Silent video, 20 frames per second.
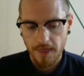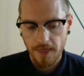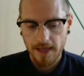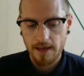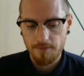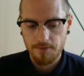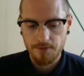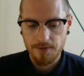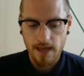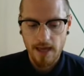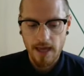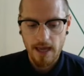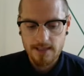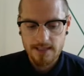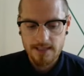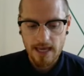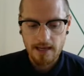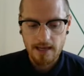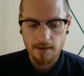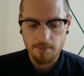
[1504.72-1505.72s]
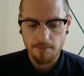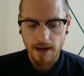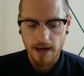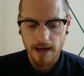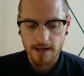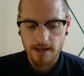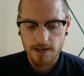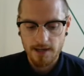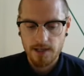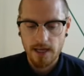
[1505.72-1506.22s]
think is there any
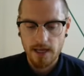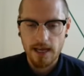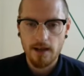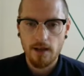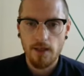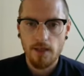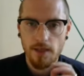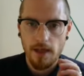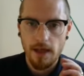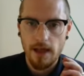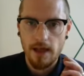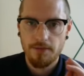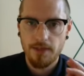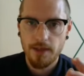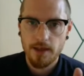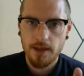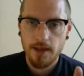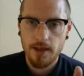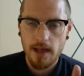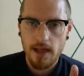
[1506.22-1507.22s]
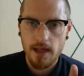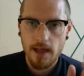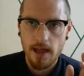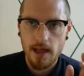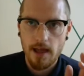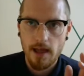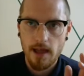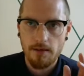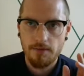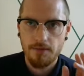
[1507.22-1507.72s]
bias? If
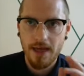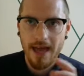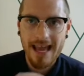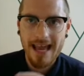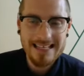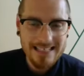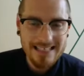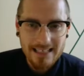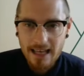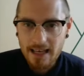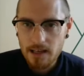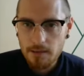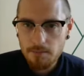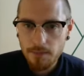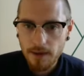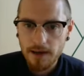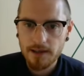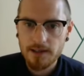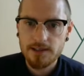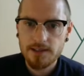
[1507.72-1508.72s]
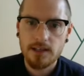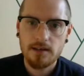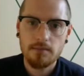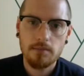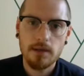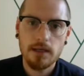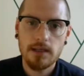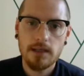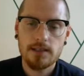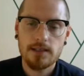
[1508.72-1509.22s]
there isn't any bias,
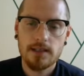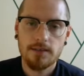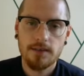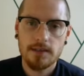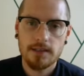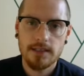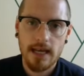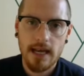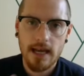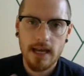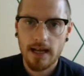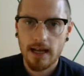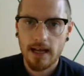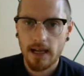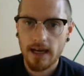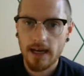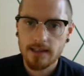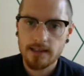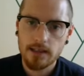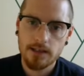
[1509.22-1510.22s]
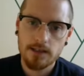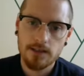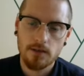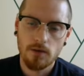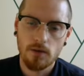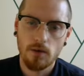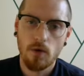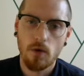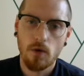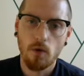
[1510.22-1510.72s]
it means that the data
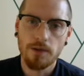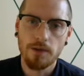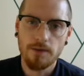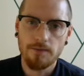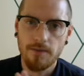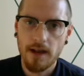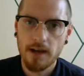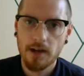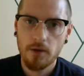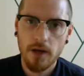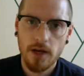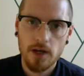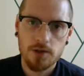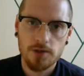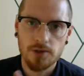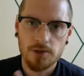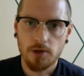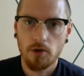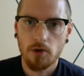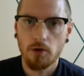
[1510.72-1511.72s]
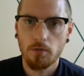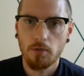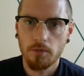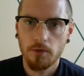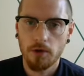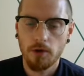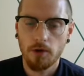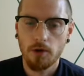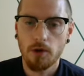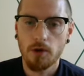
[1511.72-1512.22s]
collected or the evaluations
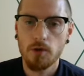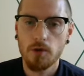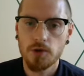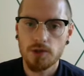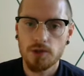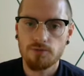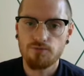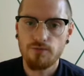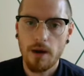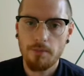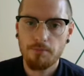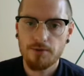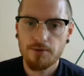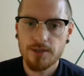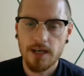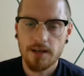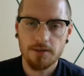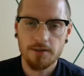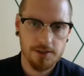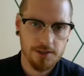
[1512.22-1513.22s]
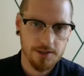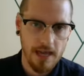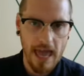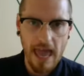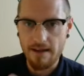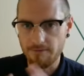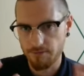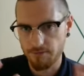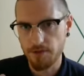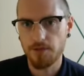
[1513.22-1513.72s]
and conclusions represents
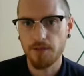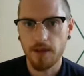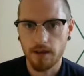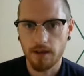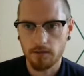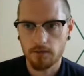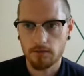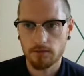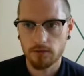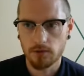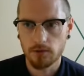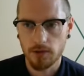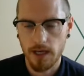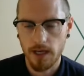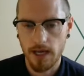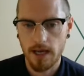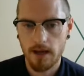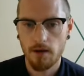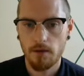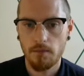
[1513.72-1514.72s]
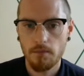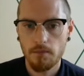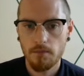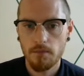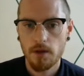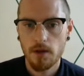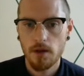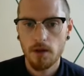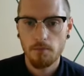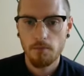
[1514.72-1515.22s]
everything. Okay,
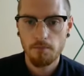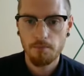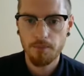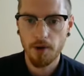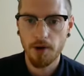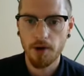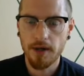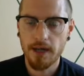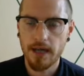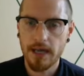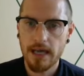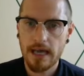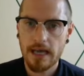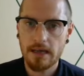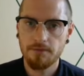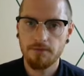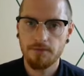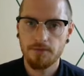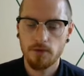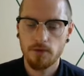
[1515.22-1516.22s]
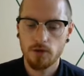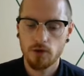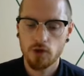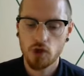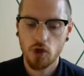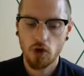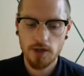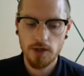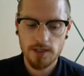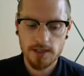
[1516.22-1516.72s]
but if
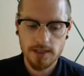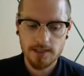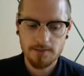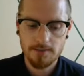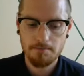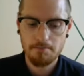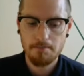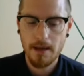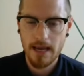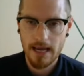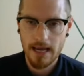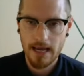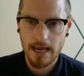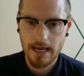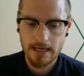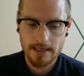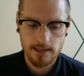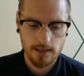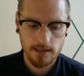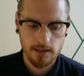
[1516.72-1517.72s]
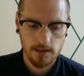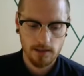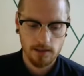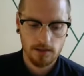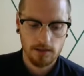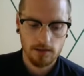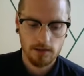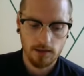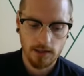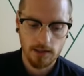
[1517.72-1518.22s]
choices made,
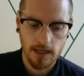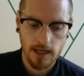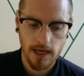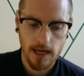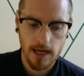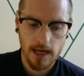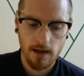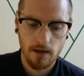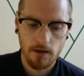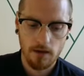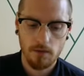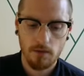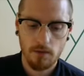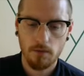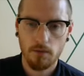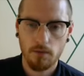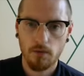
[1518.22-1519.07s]
okay,